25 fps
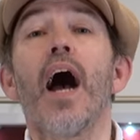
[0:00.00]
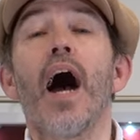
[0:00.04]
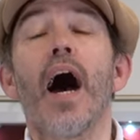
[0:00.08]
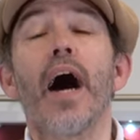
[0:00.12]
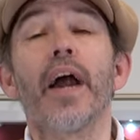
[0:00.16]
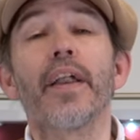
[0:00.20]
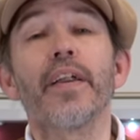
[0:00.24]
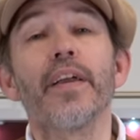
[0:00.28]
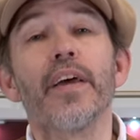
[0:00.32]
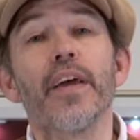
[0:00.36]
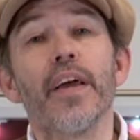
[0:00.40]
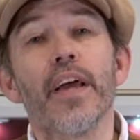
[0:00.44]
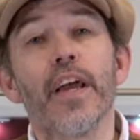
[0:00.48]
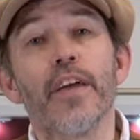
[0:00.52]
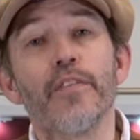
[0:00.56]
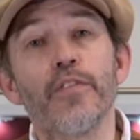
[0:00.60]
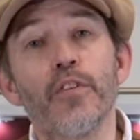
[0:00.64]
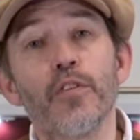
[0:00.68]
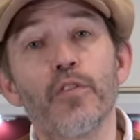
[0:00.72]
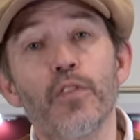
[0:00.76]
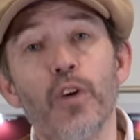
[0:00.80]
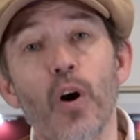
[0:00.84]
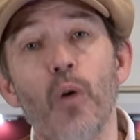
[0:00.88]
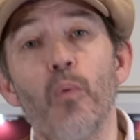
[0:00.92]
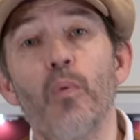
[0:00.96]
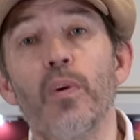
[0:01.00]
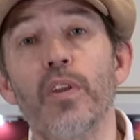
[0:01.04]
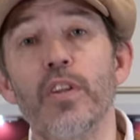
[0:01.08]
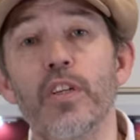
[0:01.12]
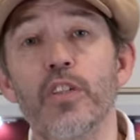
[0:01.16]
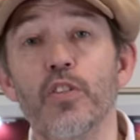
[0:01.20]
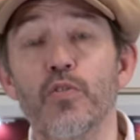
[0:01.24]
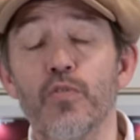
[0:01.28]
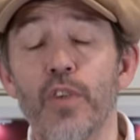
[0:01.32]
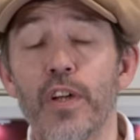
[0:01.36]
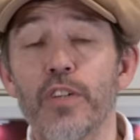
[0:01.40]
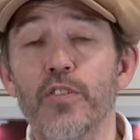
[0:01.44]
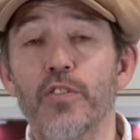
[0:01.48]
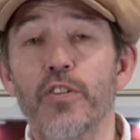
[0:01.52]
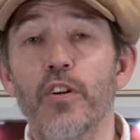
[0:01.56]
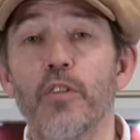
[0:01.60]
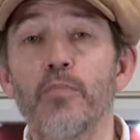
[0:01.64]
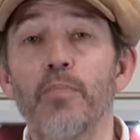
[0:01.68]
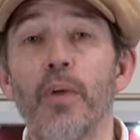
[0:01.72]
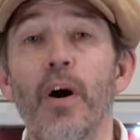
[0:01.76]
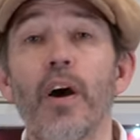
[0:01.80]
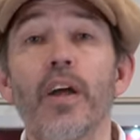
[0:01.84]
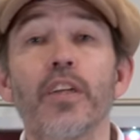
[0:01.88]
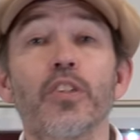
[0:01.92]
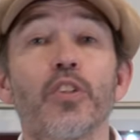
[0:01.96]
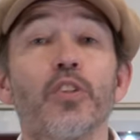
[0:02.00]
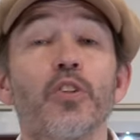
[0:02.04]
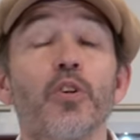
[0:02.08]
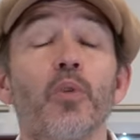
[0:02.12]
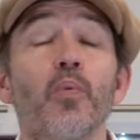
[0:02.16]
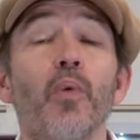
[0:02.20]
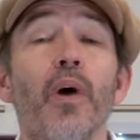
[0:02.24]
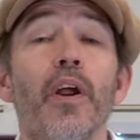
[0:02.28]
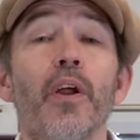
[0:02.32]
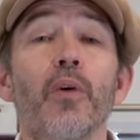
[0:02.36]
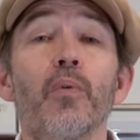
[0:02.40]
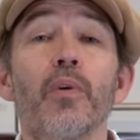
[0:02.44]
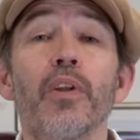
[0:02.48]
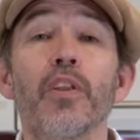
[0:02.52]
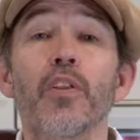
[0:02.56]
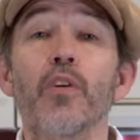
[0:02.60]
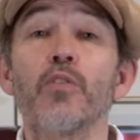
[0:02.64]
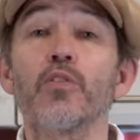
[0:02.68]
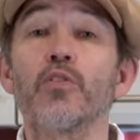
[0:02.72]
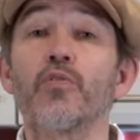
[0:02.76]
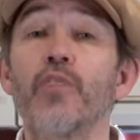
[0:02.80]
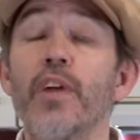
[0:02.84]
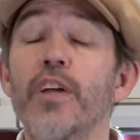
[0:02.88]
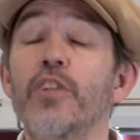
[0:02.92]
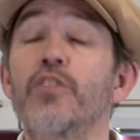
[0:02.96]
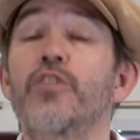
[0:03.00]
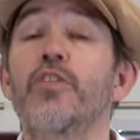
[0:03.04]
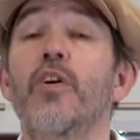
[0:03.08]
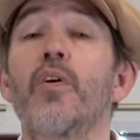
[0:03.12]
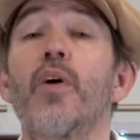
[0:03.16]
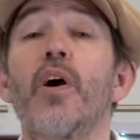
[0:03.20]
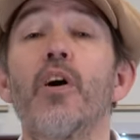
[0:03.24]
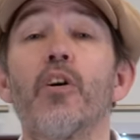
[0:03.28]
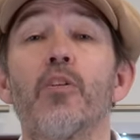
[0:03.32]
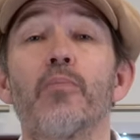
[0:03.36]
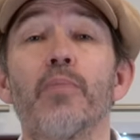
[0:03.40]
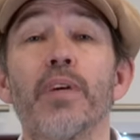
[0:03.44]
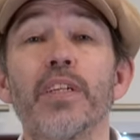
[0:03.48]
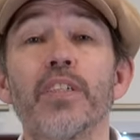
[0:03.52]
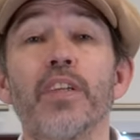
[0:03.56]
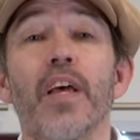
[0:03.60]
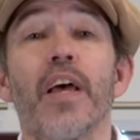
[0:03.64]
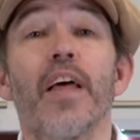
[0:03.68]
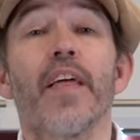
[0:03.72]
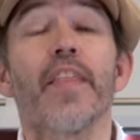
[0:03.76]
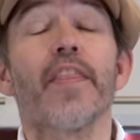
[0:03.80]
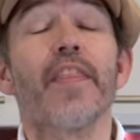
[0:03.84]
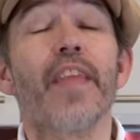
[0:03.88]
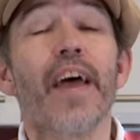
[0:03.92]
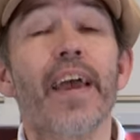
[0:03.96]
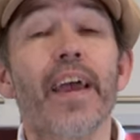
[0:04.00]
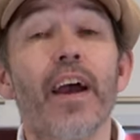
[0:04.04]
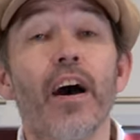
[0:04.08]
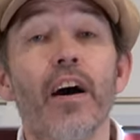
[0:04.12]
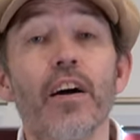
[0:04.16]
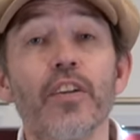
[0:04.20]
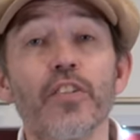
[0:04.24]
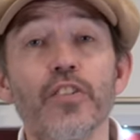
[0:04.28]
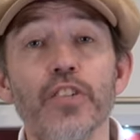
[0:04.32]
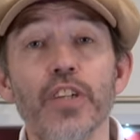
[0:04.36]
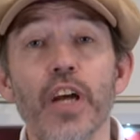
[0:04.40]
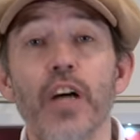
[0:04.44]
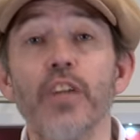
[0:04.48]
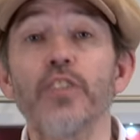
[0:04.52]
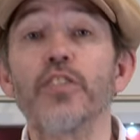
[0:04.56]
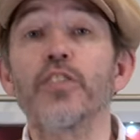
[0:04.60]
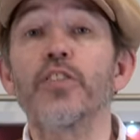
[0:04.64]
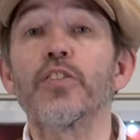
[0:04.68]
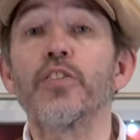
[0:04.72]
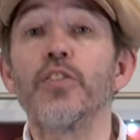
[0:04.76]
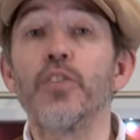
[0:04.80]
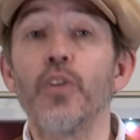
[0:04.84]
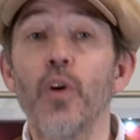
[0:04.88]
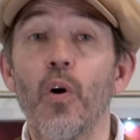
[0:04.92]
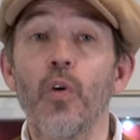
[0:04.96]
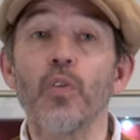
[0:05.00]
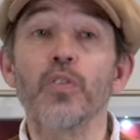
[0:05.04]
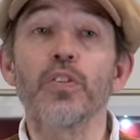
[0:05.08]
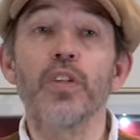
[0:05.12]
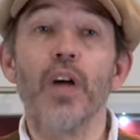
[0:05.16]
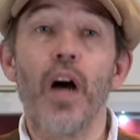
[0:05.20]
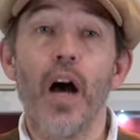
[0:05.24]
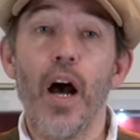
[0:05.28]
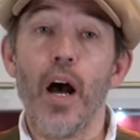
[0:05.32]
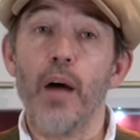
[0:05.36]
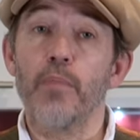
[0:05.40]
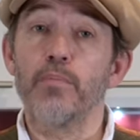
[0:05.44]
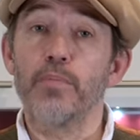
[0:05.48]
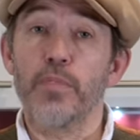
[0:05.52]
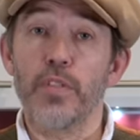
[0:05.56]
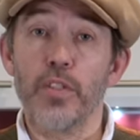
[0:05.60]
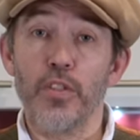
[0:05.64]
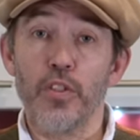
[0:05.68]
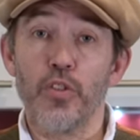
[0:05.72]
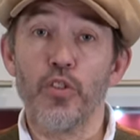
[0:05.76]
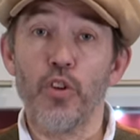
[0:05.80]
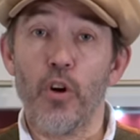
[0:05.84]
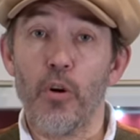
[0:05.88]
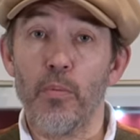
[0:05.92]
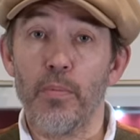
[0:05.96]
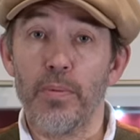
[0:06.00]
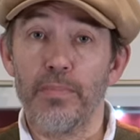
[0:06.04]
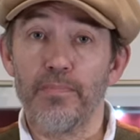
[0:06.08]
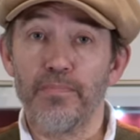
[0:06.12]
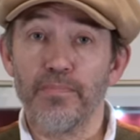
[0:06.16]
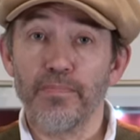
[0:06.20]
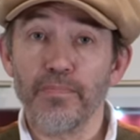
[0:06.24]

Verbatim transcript: And if you've got one of these retro bikes and you're wearing one of those retro helmets, they are just not up to the job.